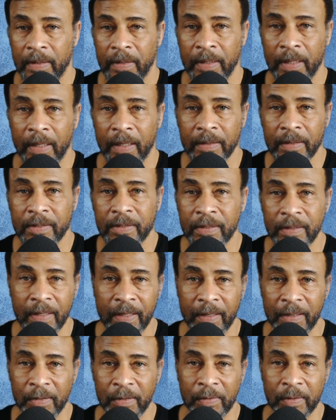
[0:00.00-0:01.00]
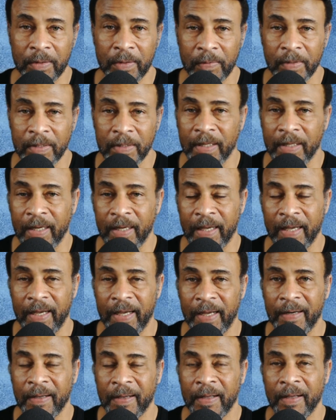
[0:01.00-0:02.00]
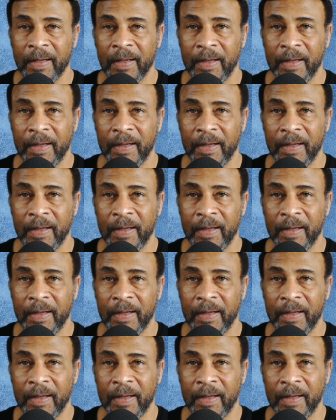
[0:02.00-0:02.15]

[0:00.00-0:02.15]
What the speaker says: The other scenario in which I had